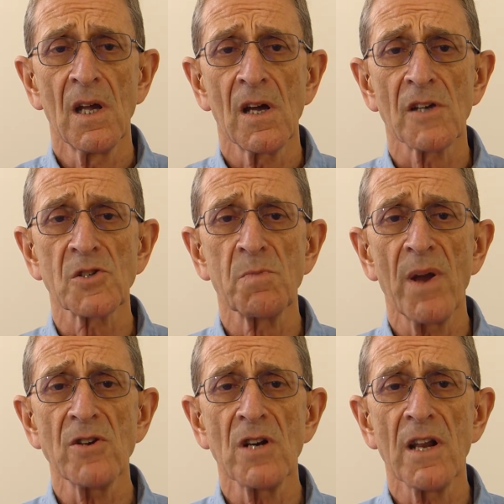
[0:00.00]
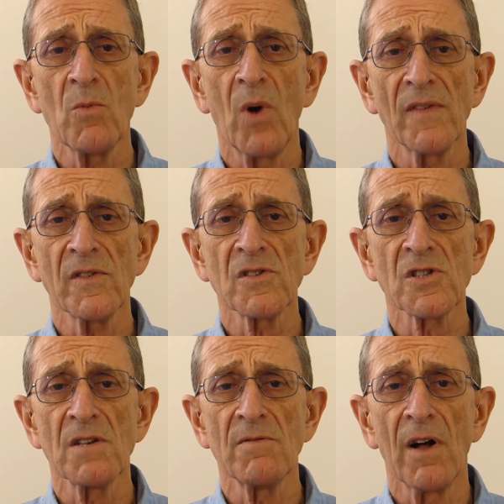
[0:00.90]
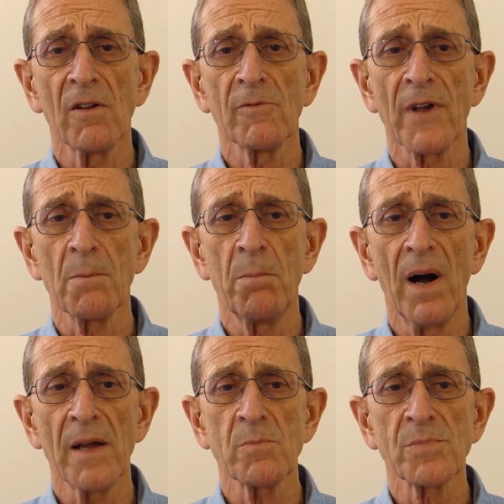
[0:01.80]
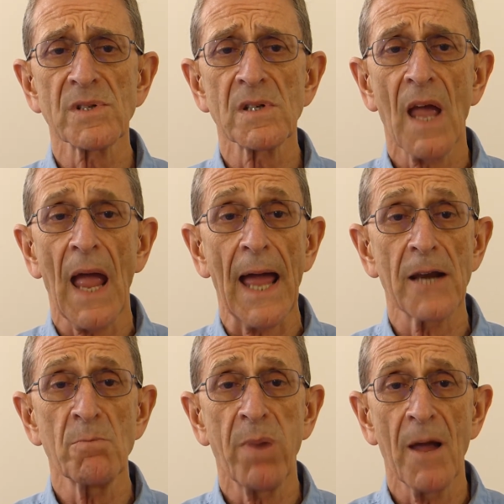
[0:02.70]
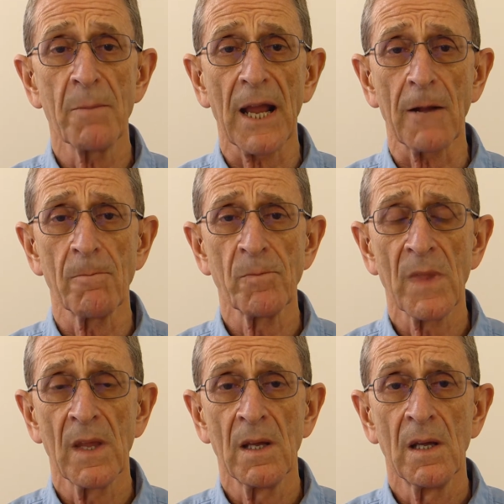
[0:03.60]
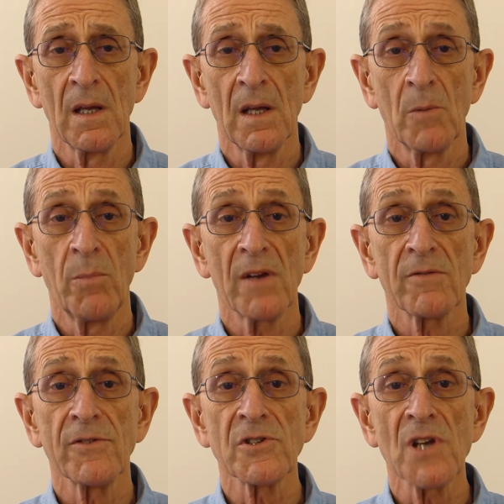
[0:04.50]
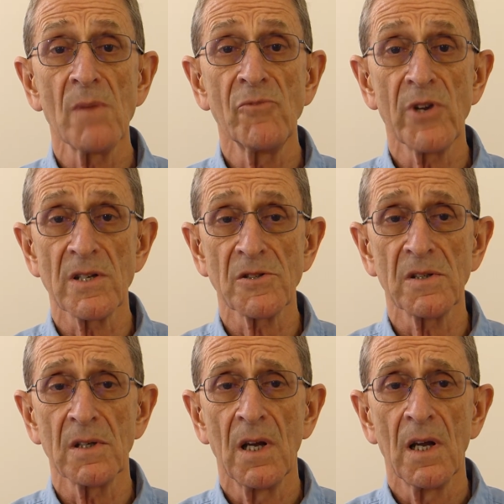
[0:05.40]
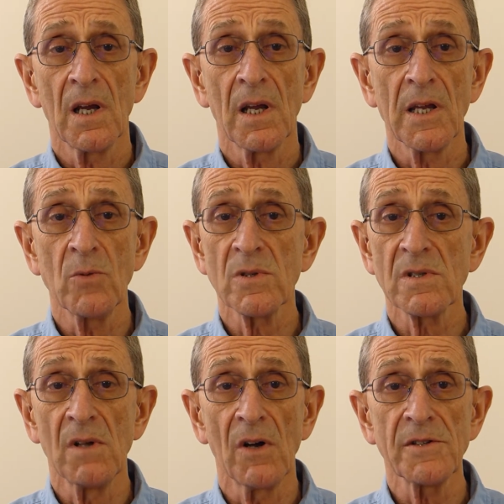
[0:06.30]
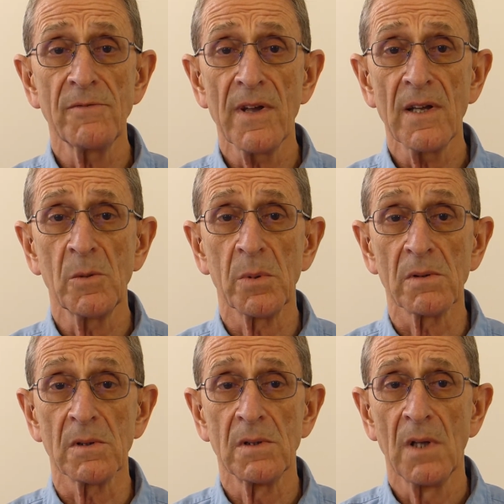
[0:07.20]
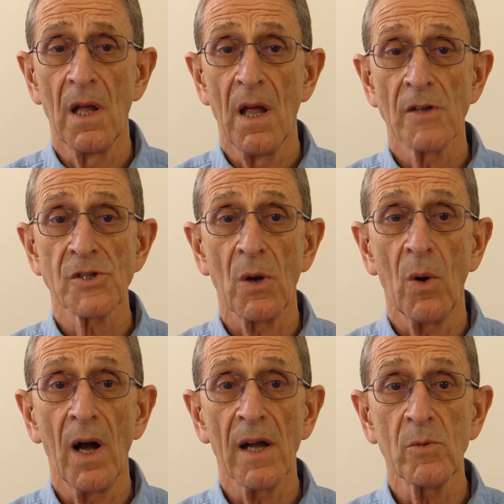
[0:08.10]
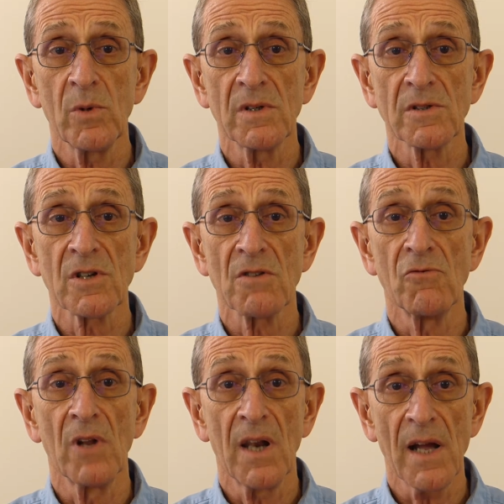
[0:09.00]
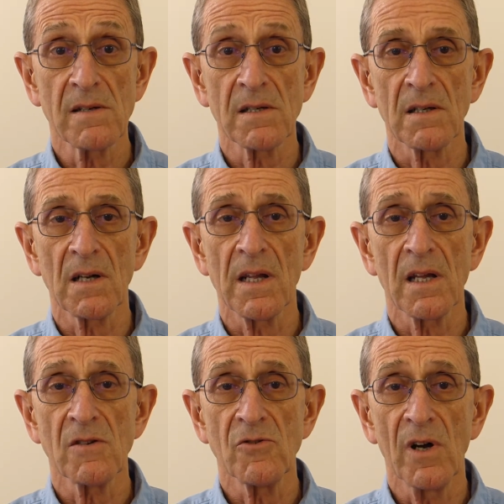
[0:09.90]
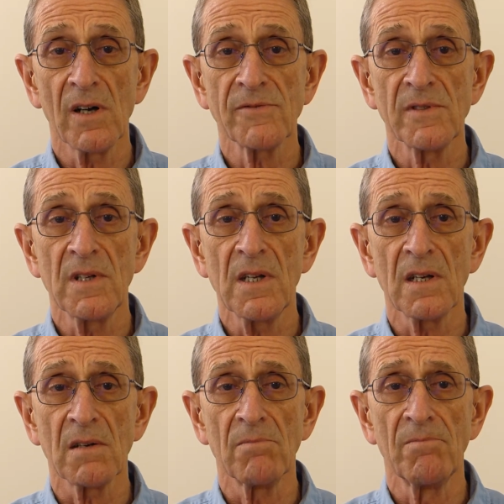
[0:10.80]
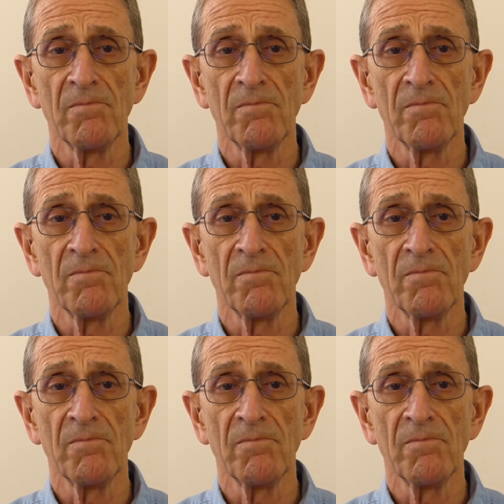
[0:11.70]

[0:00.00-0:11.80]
especially ones involving pipes and plumbing. But for some reason, he was not available, so I was reluctantly drafted in.